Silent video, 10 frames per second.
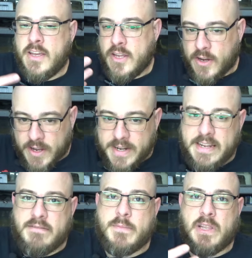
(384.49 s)
You're going to
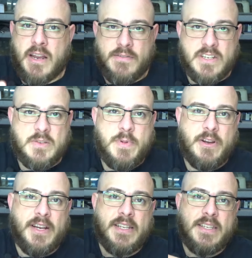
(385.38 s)
give them a lot of
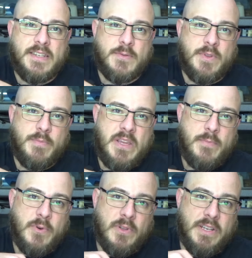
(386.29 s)
experiences with
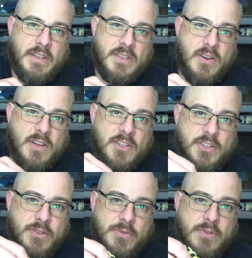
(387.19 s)
people, and as long as
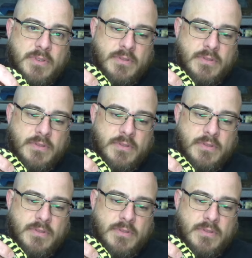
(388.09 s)
you,